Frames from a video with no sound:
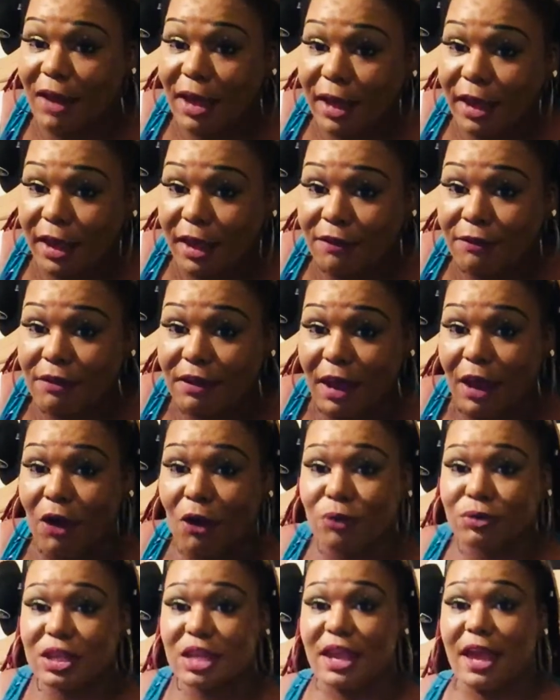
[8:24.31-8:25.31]
I
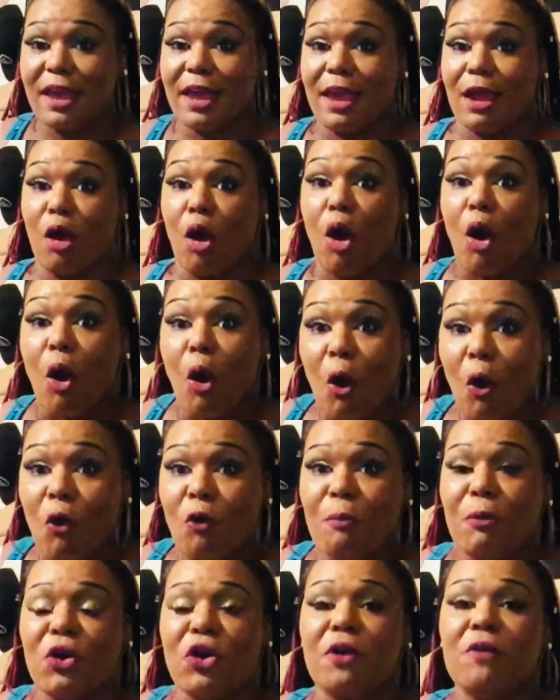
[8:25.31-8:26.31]
don't think I act
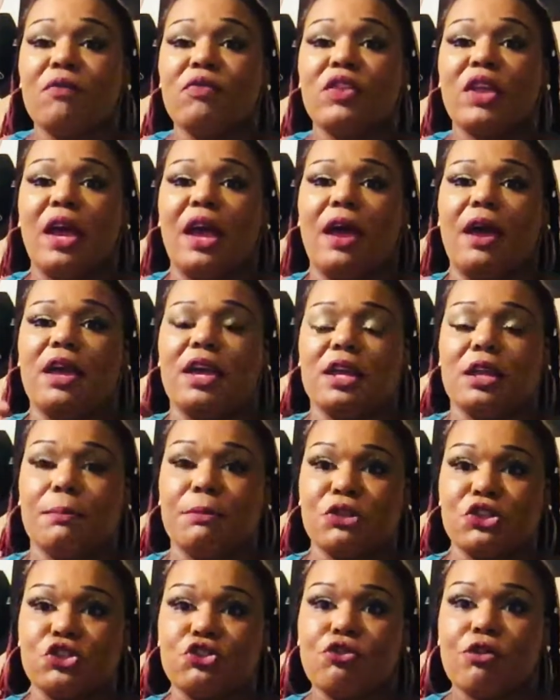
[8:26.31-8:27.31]
old, but in a
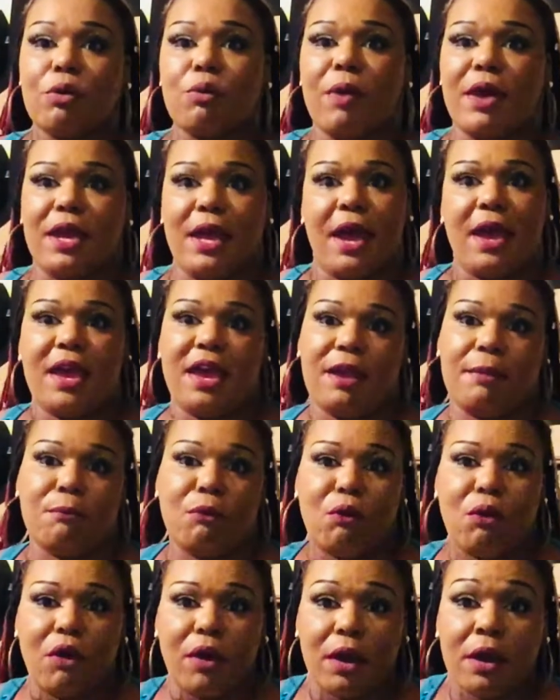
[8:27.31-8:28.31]
mature way, I act
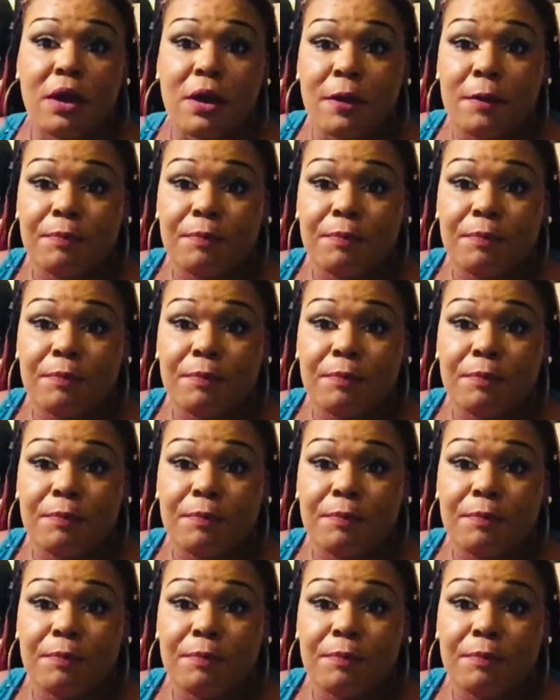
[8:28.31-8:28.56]
more